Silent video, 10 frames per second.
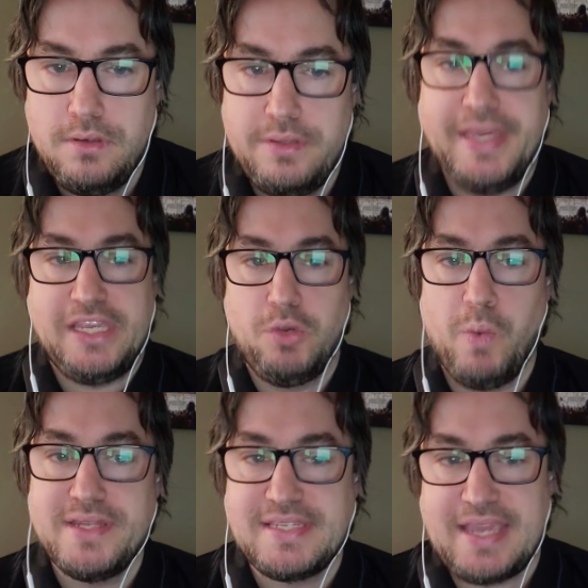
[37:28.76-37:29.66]
Thank you
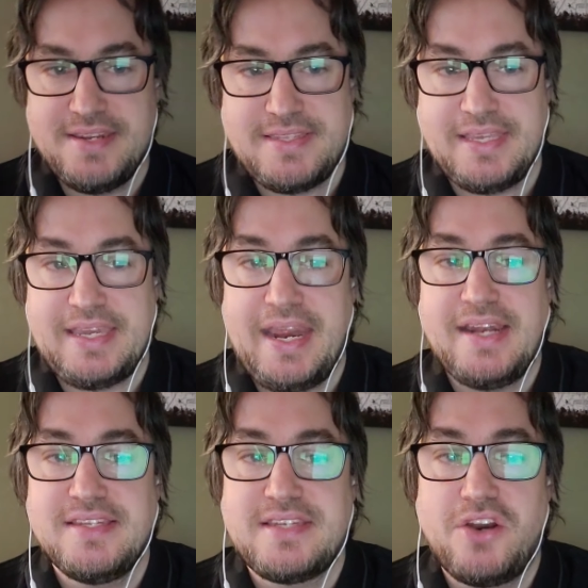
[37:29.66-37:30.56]
once again to the
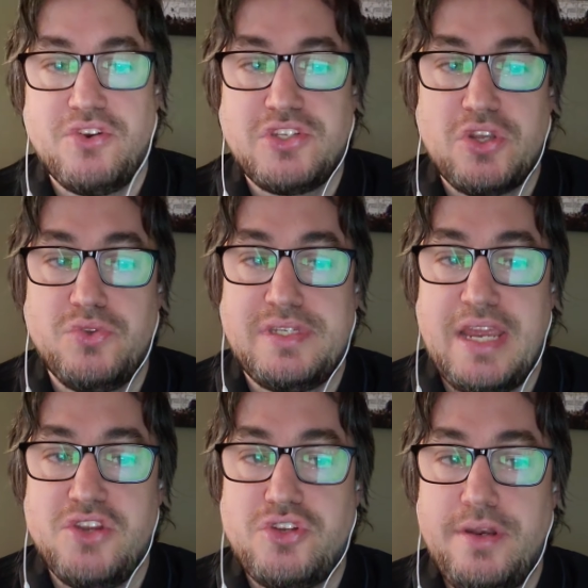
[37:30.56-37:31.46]
Canadian Stuttering
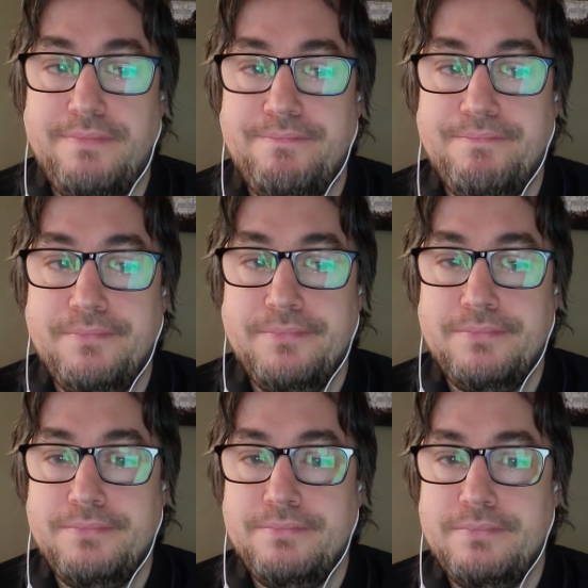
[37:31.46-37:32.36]
Association,
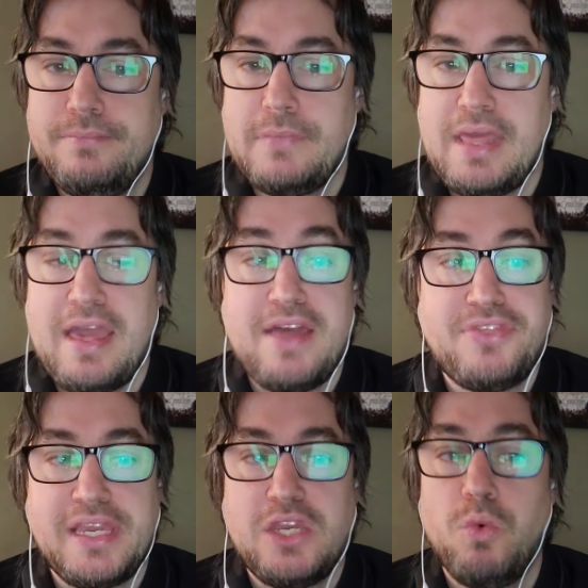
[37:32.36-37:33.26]
and
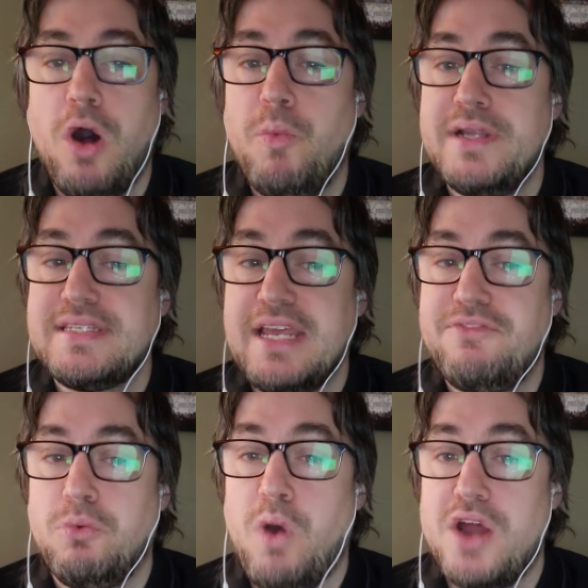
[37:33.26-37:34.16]
thank you all once again
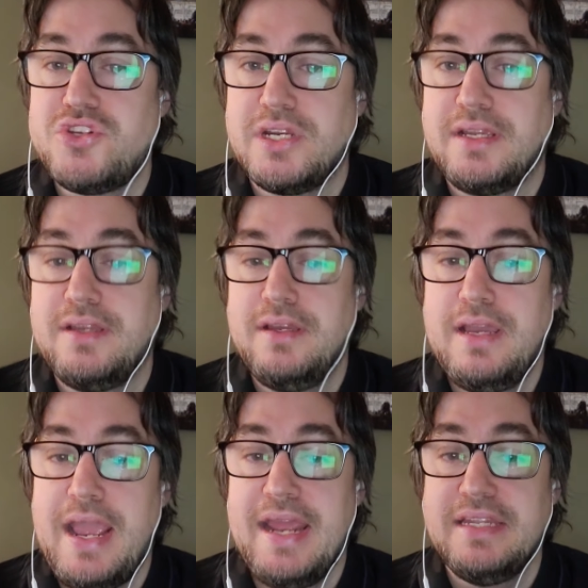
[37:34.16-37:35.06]
for watching
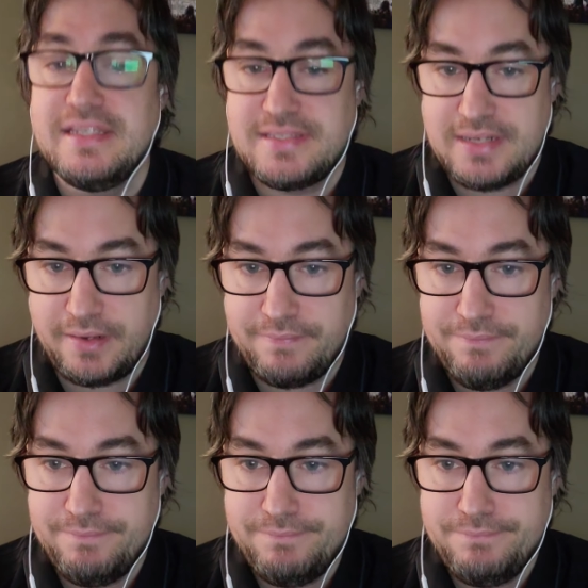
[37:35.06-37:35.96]
and listening.
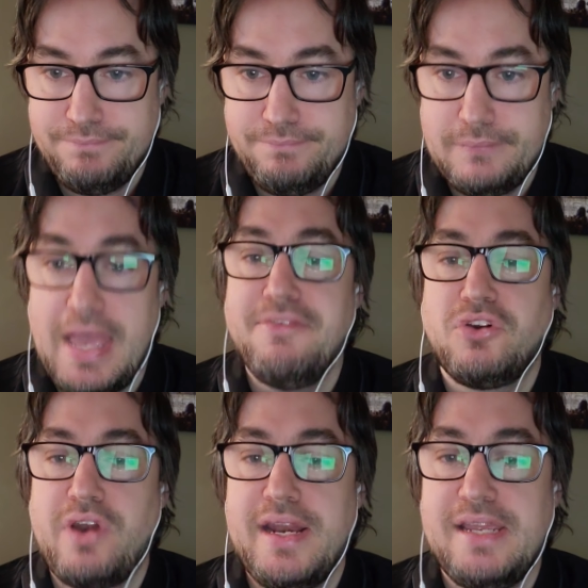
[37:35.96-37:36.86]
Have a
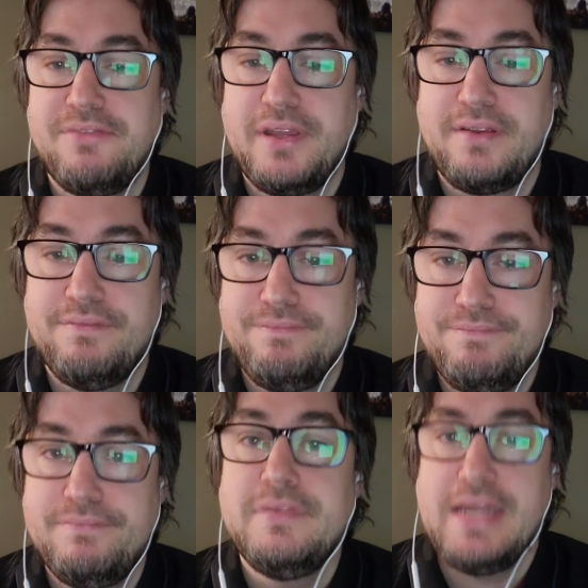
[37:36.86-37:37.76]
great evening,
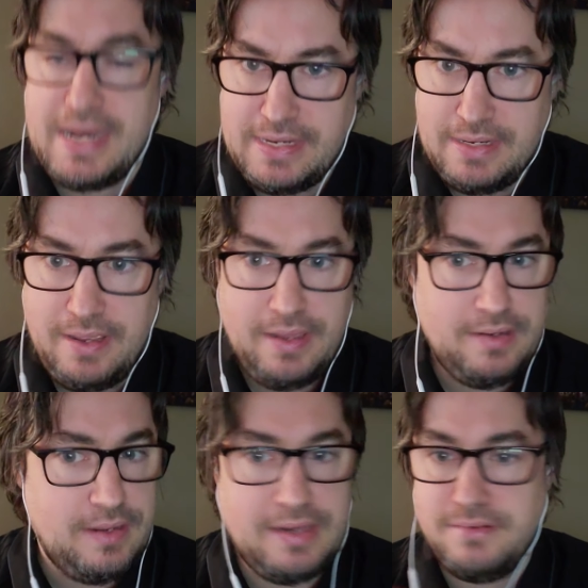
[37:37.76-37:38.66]

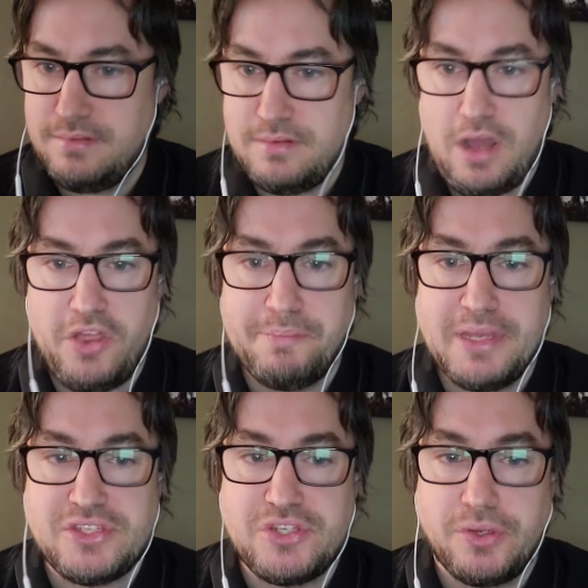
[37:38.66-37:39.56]
and all the
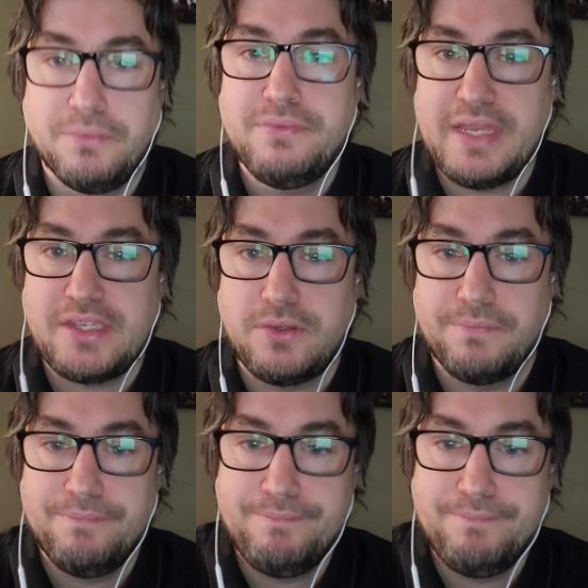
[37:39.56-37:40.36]
best to you. Thank you.